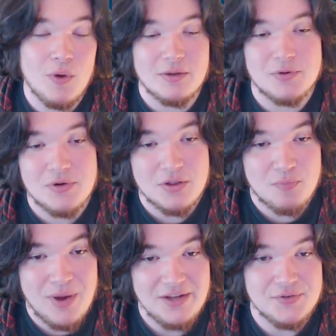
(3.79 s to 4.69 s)
Welcome to another
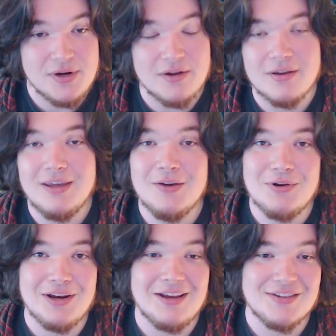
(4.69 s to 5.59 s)
Patreon Q&A